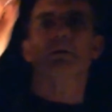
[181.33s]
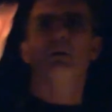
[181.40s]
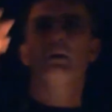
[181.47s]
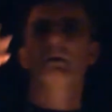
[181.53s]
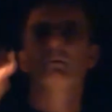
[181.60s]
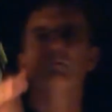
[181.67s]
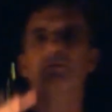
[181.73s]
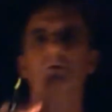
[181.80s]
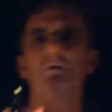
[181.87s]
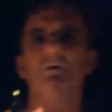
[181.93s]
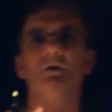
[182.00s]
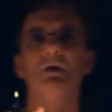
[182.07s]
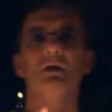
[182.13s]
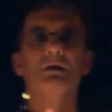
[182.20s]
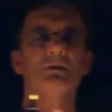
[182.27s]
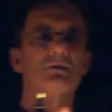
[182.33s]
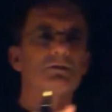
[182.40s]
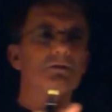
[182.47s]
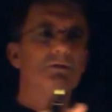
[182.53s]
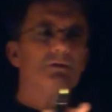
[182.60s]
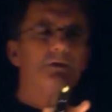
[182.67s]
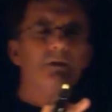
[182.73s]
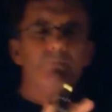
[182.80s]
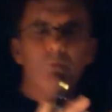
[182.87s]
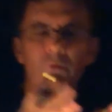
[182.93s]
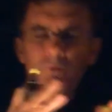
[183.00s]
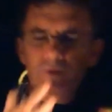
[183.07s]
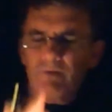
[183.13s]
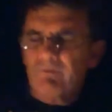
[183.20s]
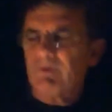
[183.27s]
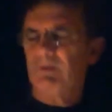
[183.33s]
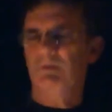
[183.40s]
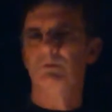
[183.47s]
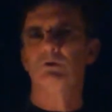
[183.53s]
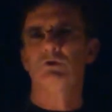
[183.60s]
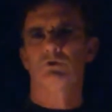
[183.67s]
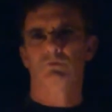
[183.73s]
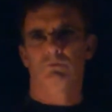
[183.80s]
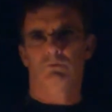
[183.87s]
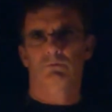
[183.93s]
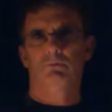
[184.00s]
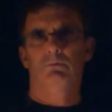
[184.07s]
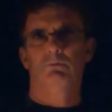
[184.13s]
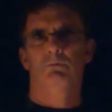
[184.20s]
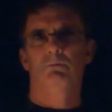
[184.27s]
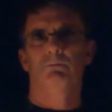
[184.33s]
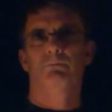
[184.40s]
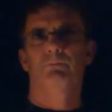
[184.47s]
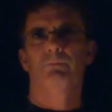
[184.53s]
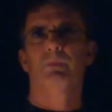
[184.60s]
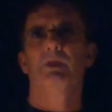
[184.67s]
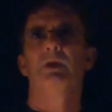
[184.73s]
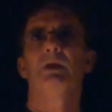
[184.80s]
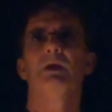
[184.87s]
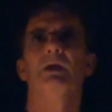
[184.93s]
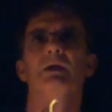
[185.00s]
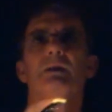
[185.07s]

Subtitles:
as long as they both have a conditional. And